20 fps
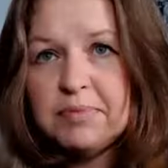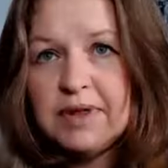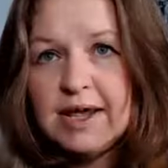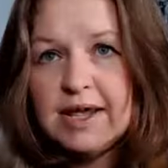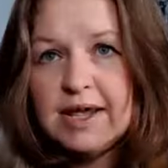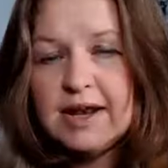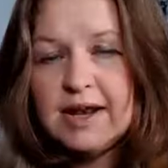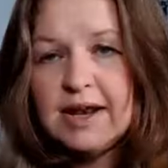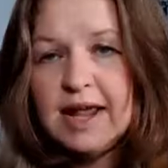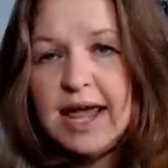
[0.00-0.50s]

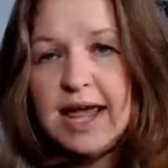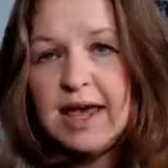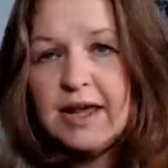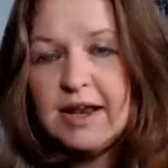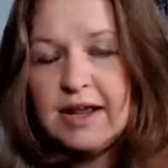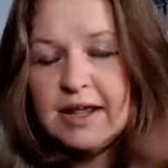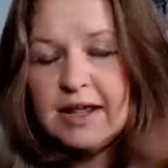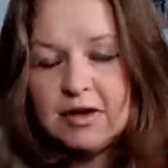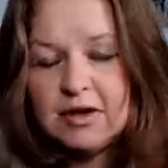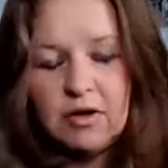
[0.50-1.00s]
playing it,
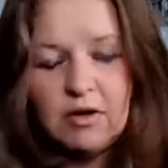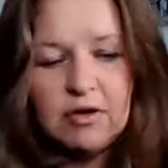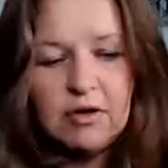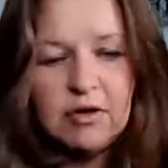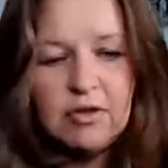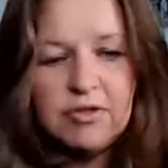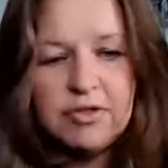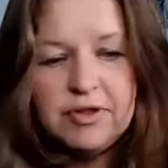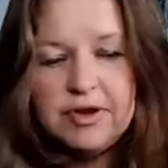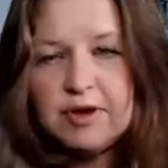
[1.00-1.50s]
add in
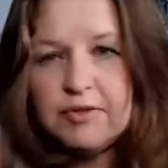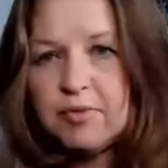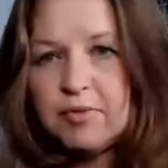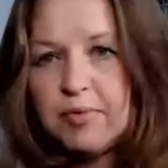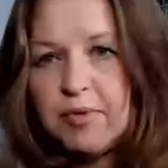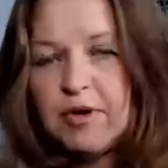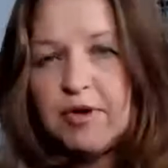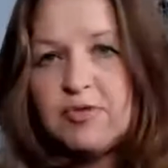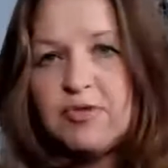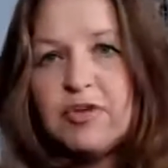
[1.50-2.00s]
all the different
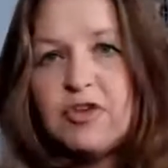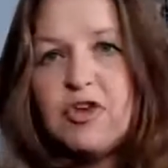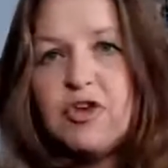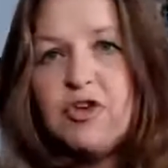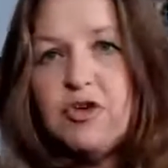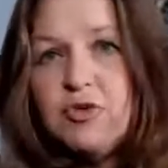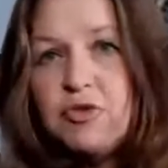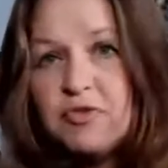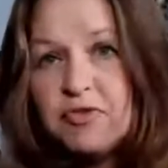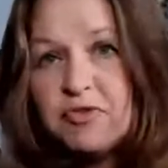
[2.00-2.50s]
parts that
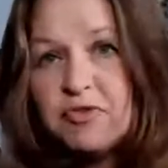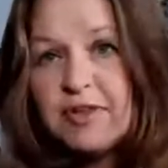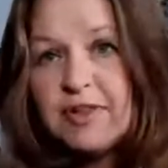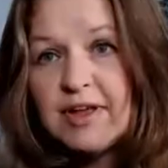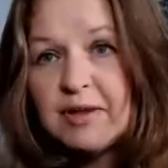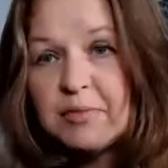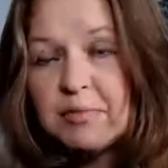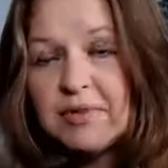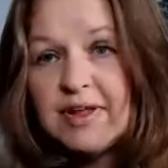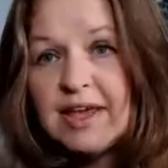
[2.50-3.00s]
you feel
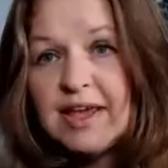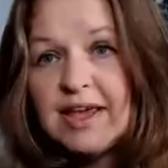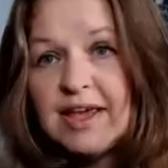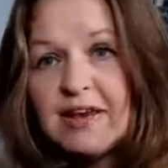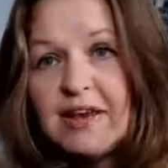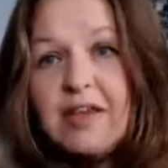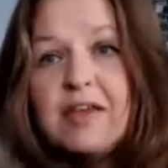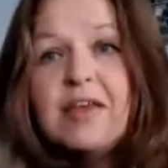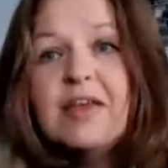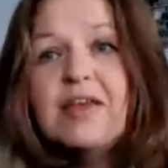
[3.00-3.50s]
like
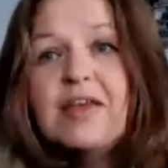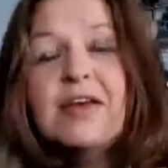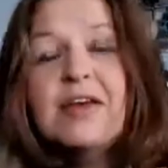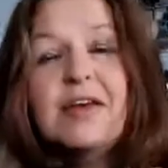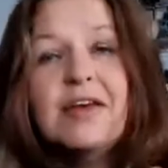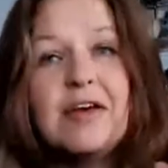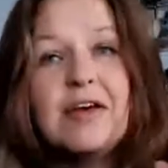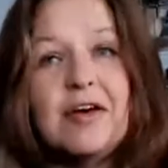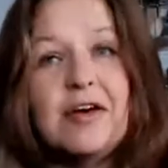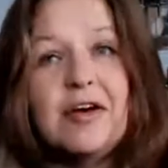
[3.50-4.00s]
playing,
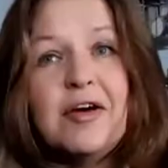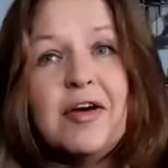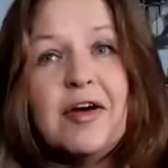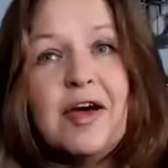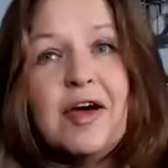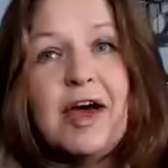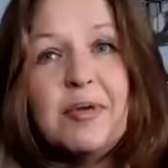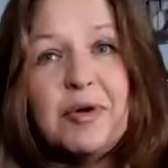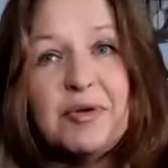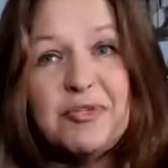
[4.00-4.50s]

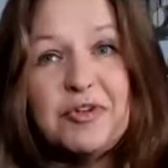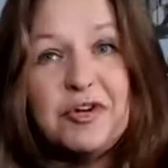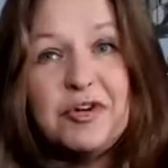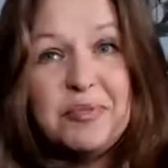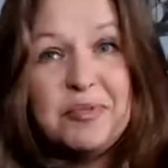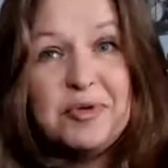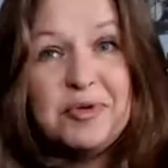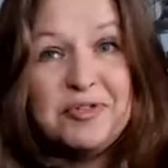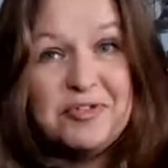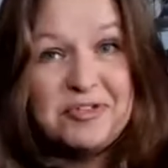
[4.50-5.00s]
however your
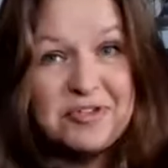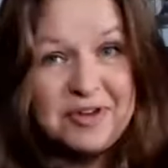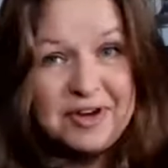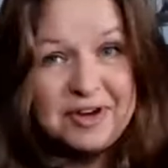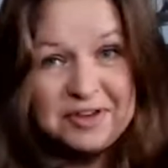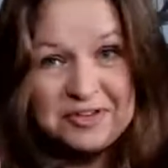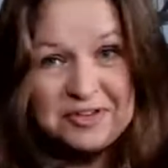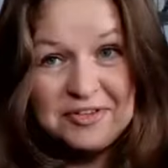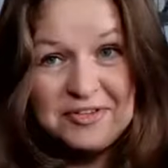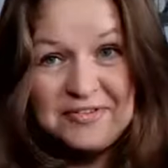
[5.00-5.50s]
mood
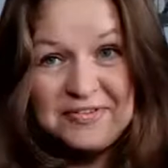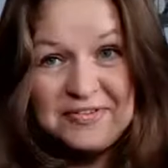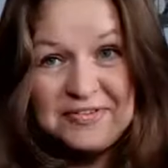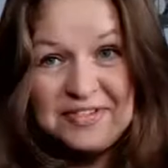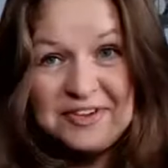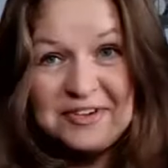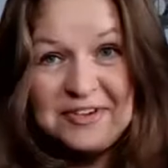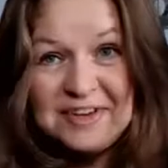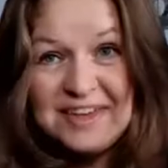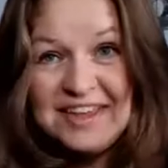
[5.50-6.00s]
strikes,
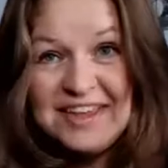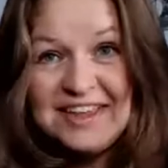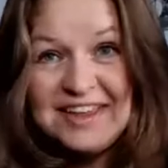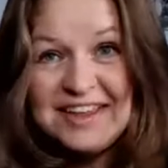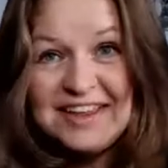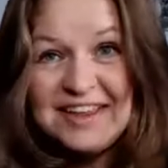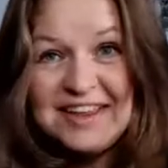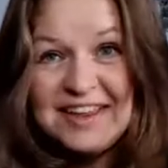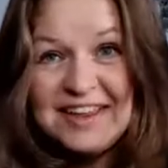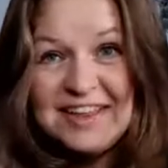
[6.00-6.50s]
okay?
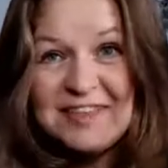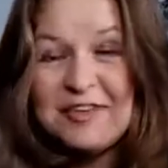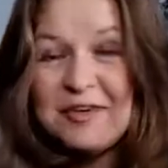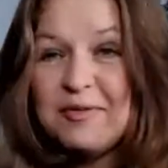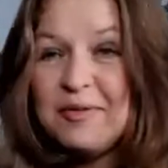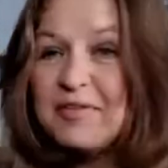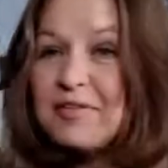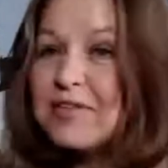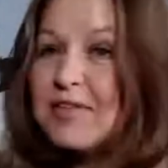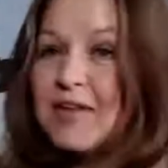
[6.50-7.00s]

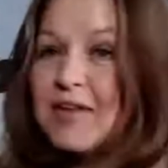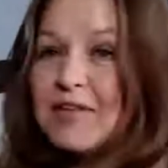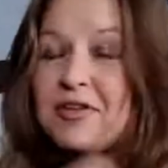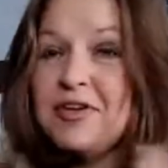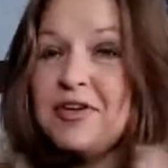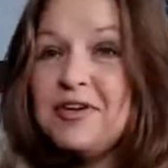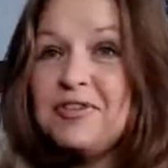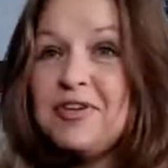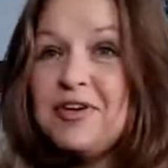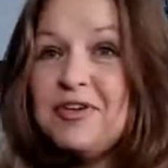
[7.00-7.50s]
So it's
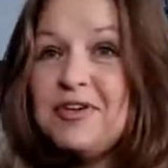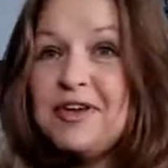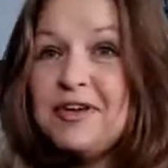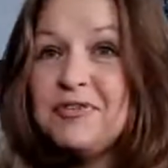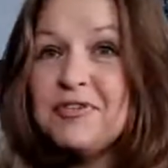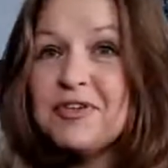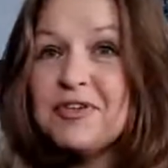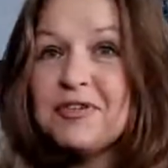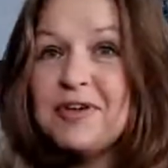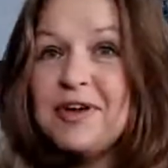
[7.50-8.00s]
gonna sound
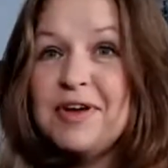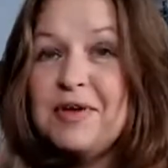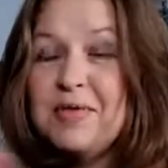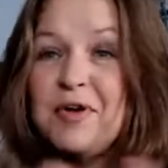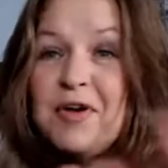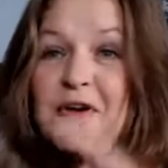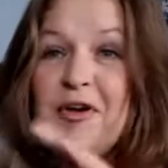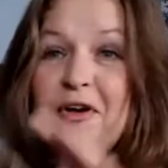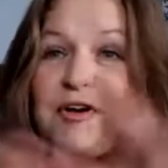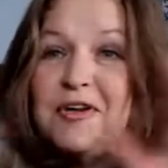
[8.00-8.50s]
different, right?
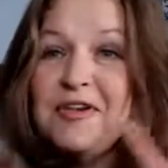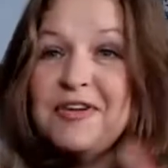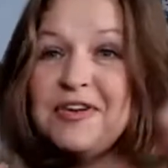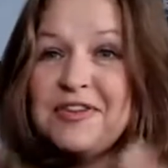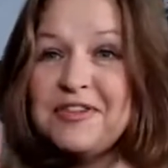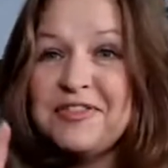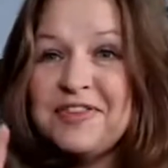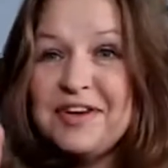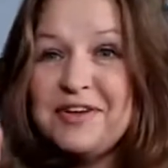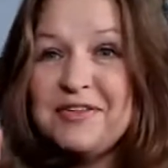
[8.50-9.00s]
We're all
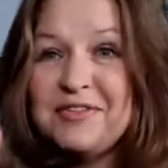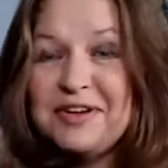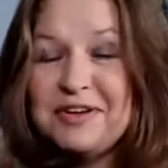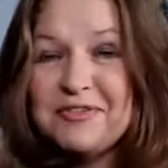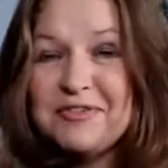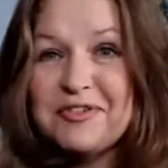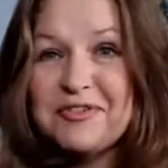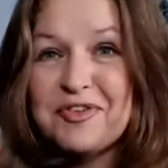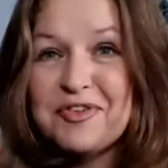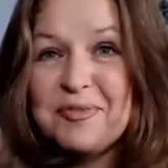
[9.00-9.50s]
gonna sound
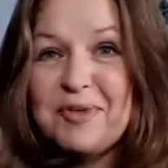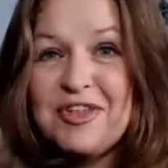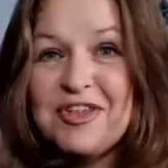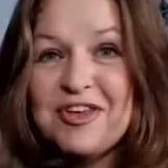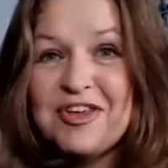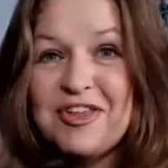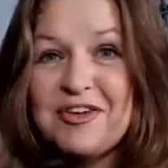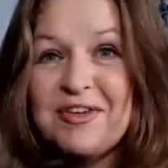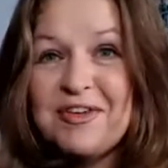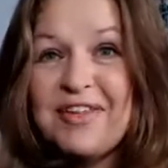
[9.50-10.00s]
different from
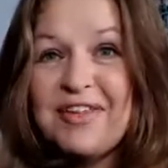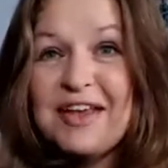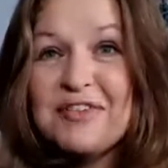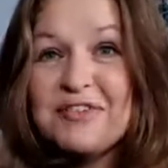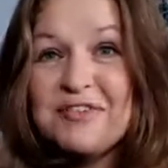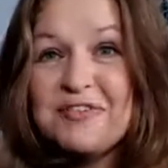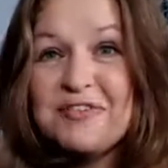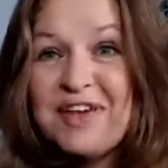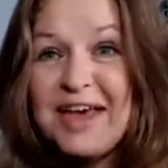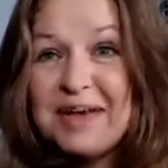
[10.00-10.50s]
each other, and that's
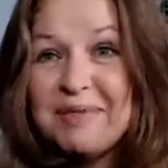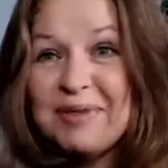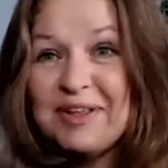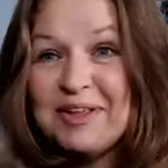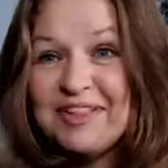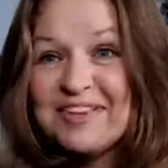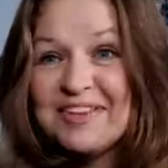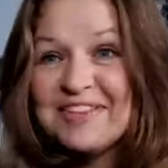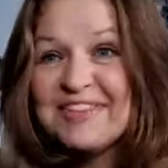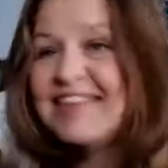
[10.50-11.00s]

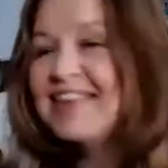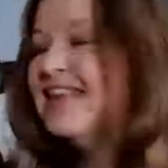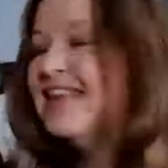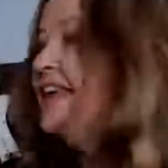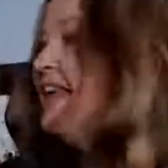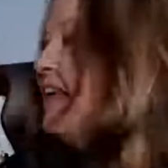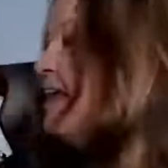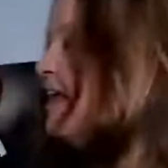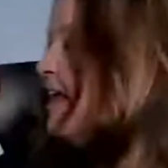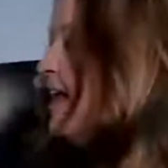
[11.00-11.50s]
fabulous.
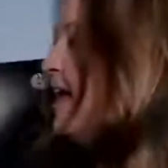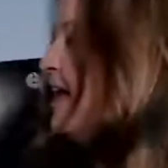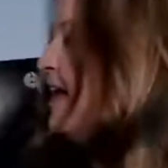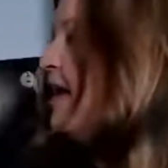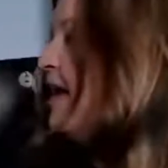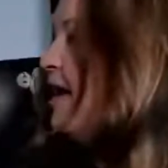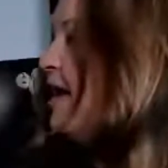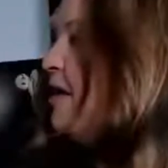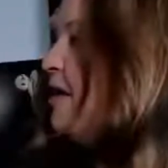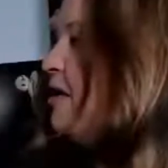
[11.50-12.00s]

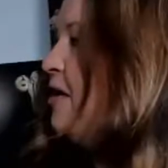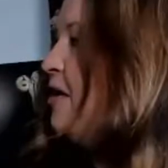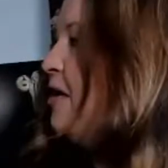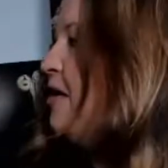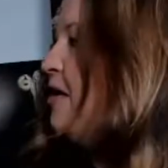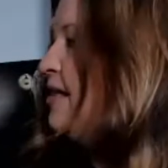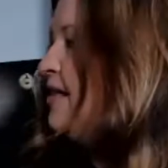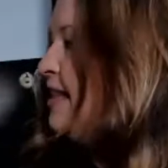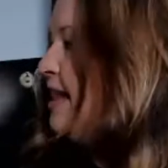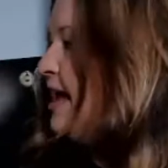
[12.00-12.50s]

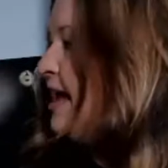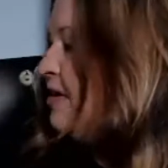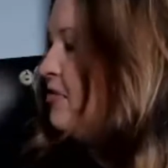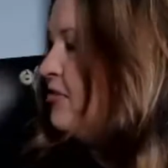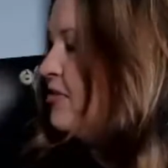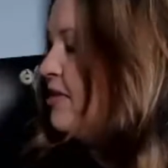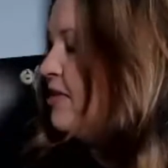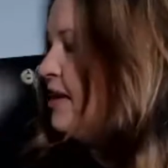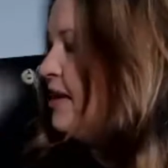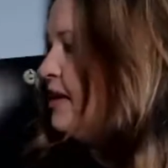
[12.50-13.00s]

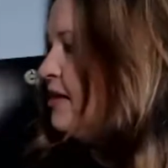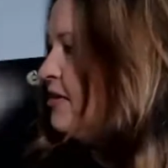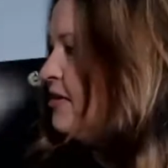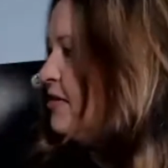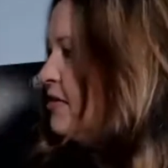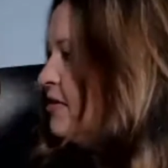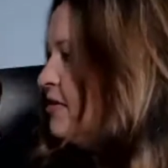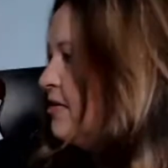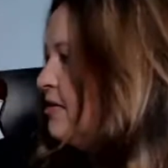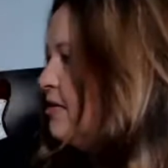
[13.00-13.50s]
Landslide,
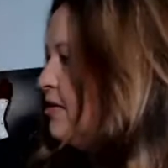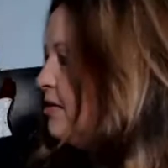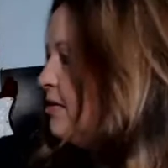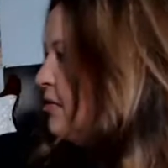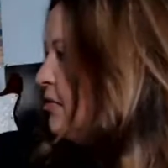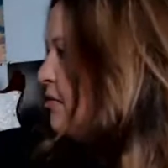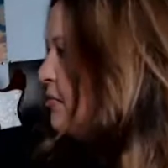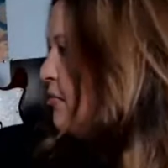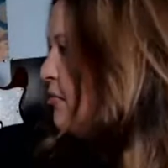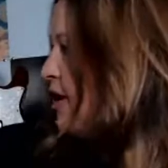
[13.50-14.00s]

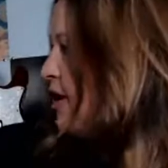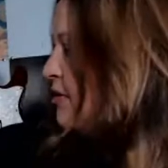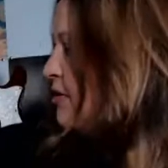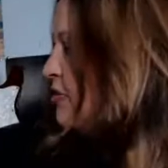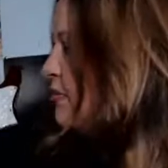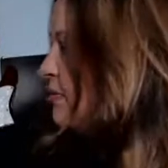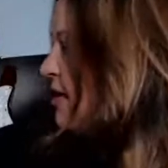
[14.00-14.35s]
practice